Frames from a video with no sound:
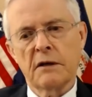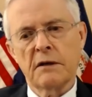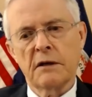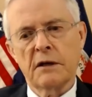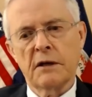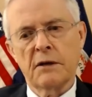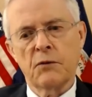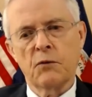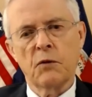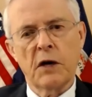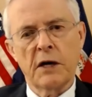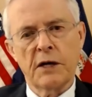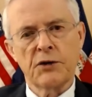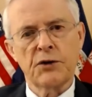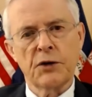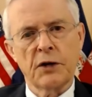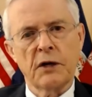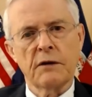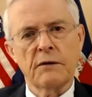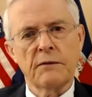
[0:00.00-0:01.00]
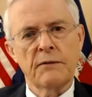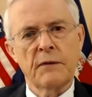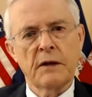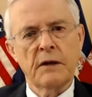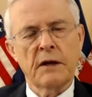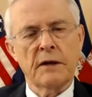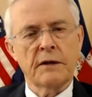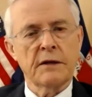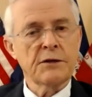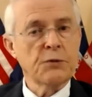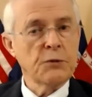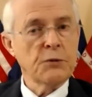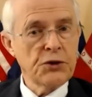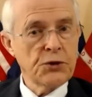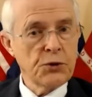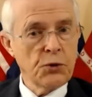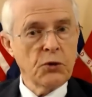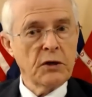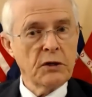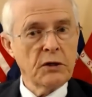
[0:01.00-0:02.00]
Russia. And this was
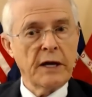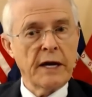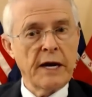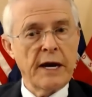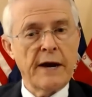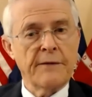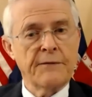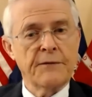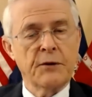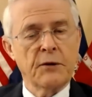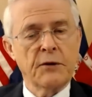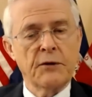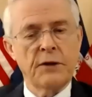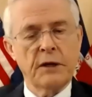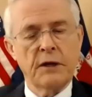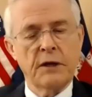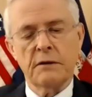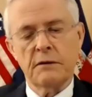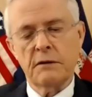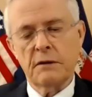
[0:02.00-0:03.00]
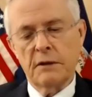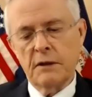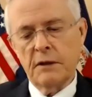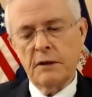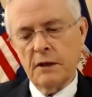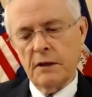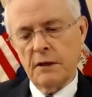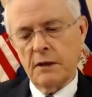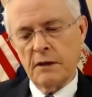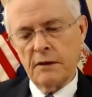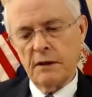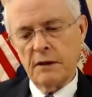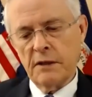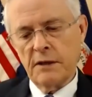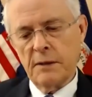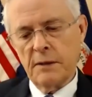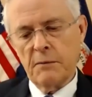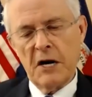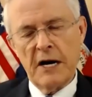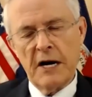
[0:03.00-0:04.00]
shortly after the
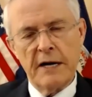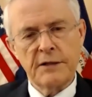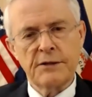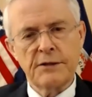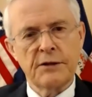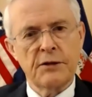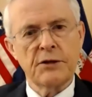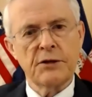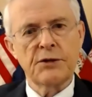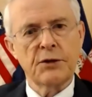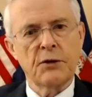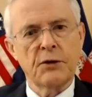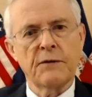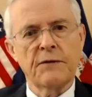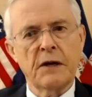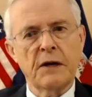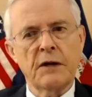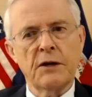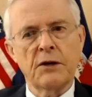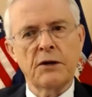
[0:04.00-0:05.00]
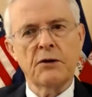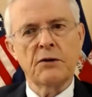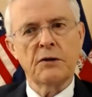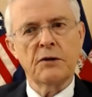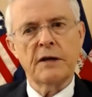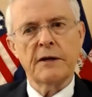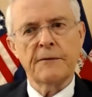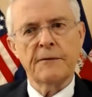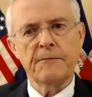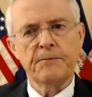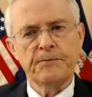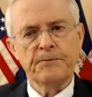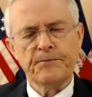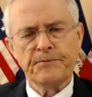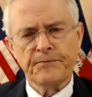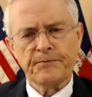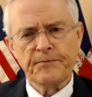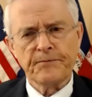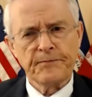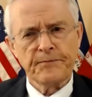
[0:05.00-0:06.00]
demise of the Soviet Union.
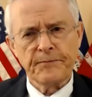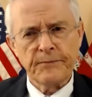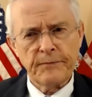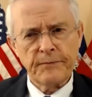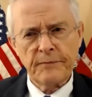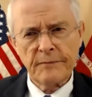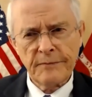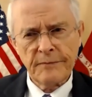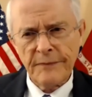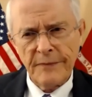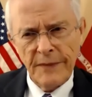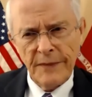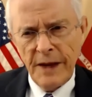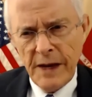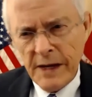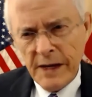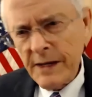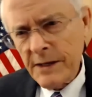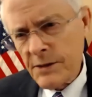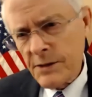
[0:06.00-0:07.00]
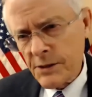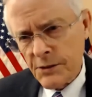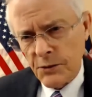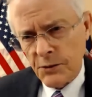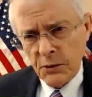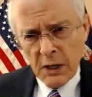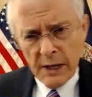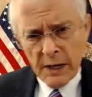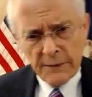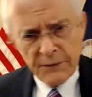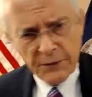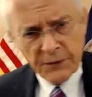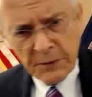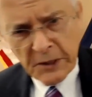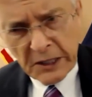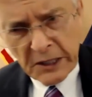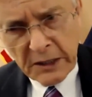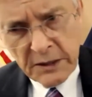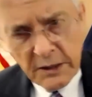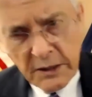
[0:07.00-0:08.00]
And he described for
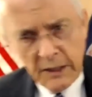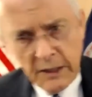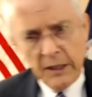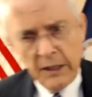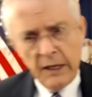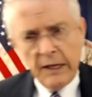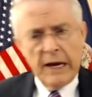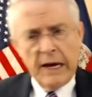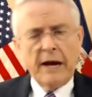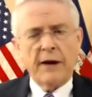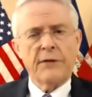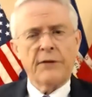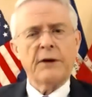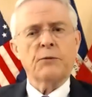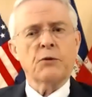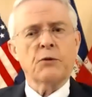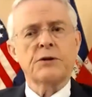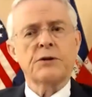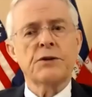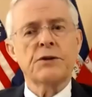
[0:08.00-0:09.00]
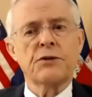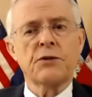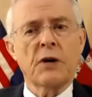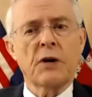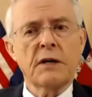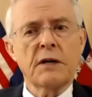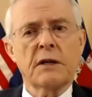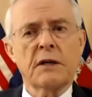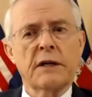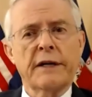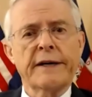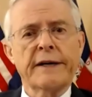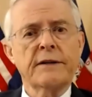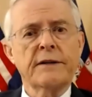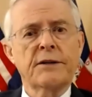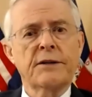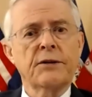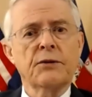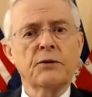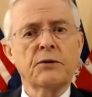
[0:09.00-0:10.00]
me how they were struggling
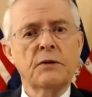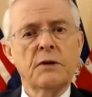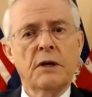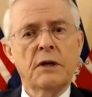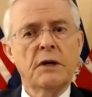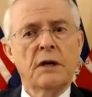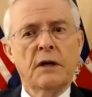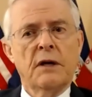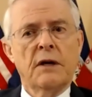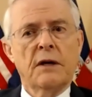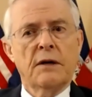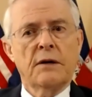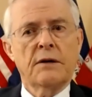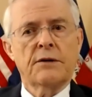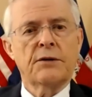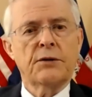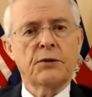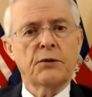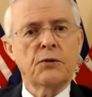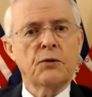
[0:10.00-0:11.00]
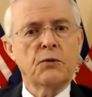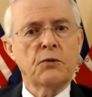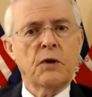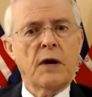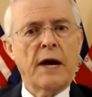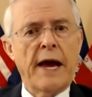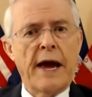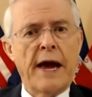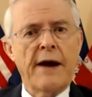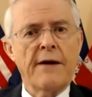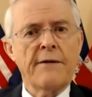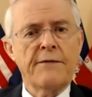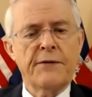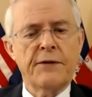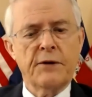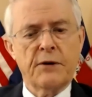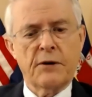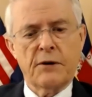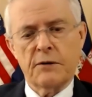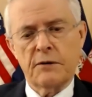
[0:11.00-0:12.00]
to have
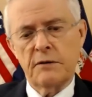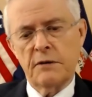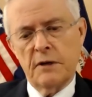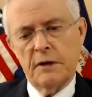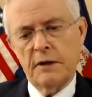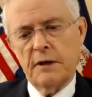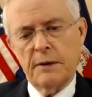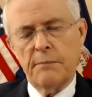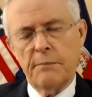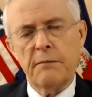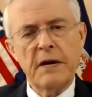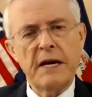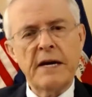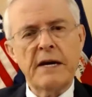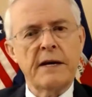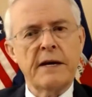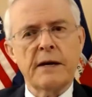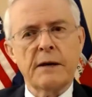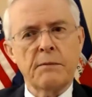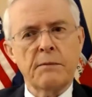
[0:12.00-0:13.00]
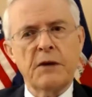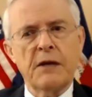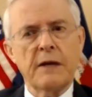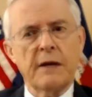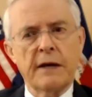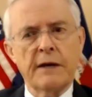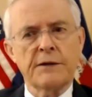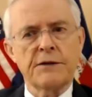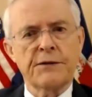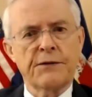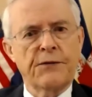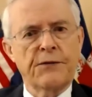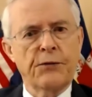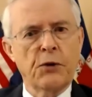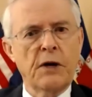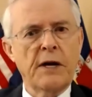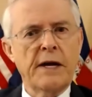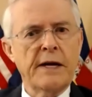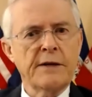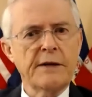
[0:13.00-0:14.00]
their media be as
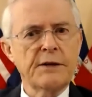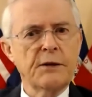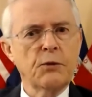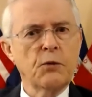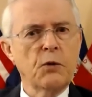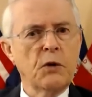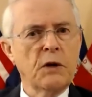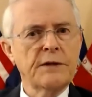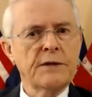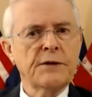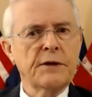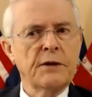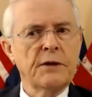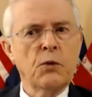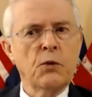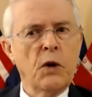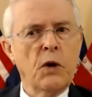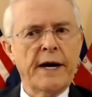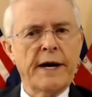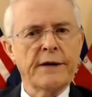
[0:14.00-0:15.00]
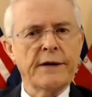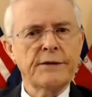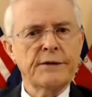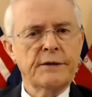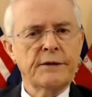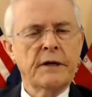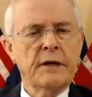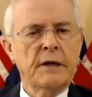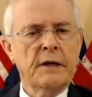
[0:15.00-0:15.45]
free as it was in the West.